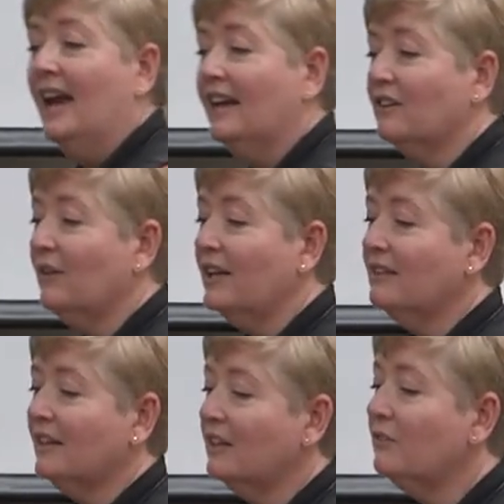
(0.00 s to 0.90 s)
And it's funny
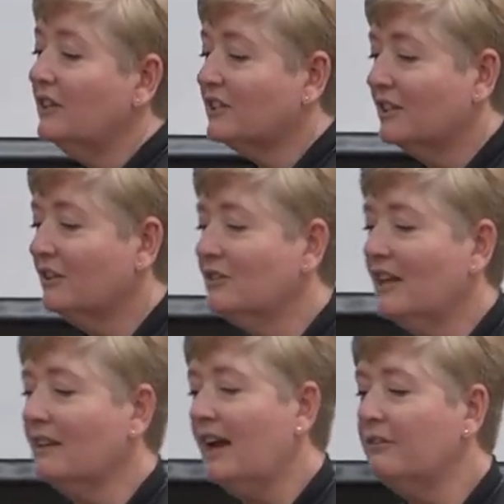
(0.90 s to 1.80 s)
because I just finished, I told you
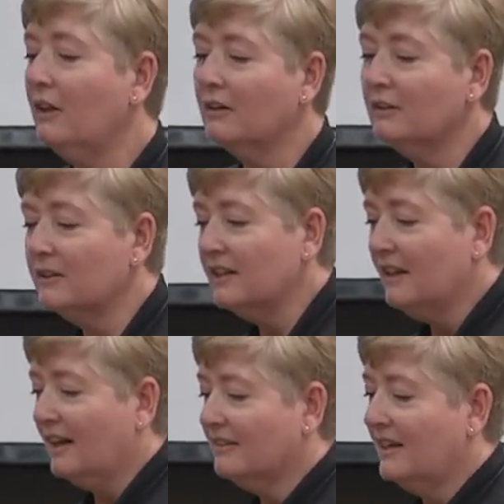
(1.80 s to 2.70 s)
that lifelong learning
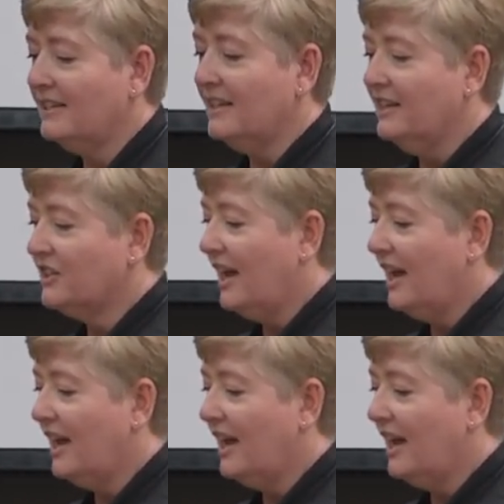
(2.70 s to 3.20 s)
class that I teach.